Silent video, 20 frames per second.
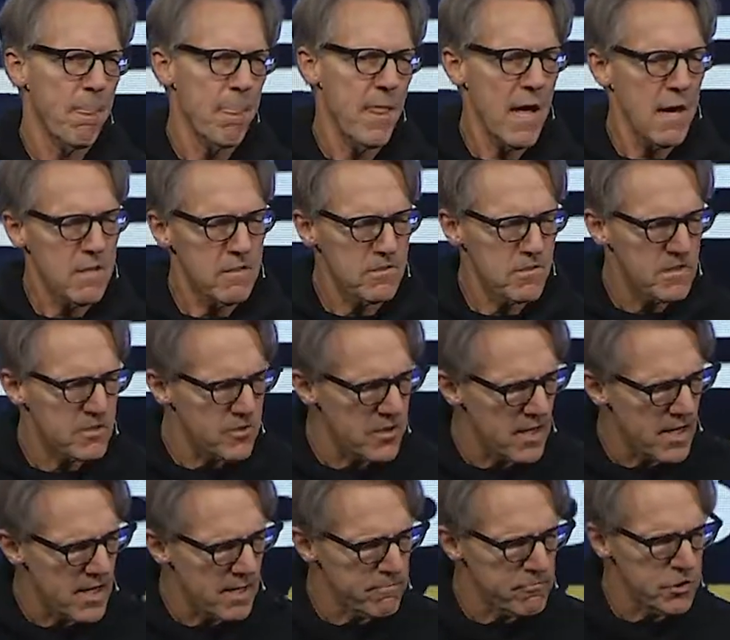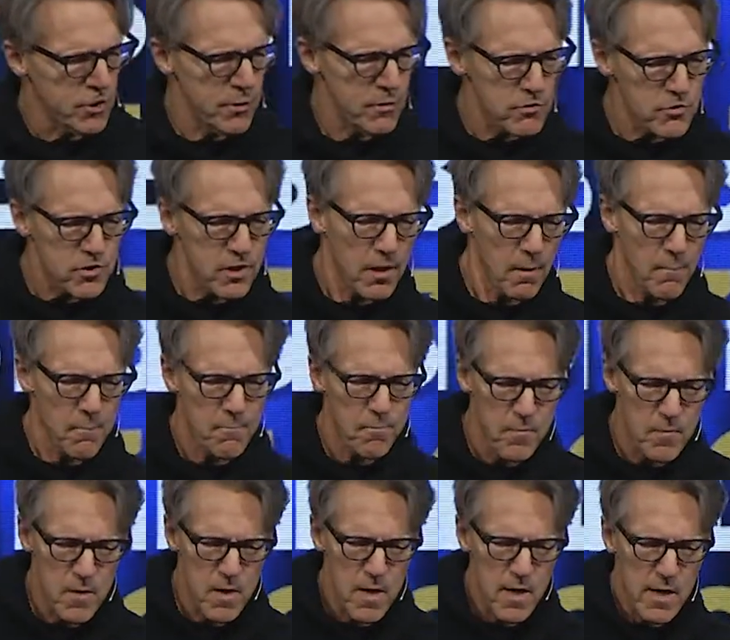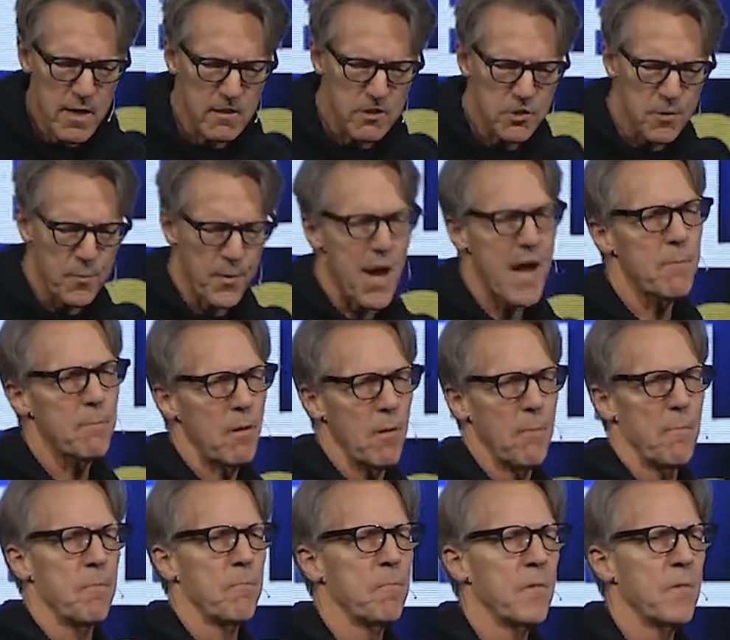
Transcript: That is the city of Jerusalem. Here's the problem.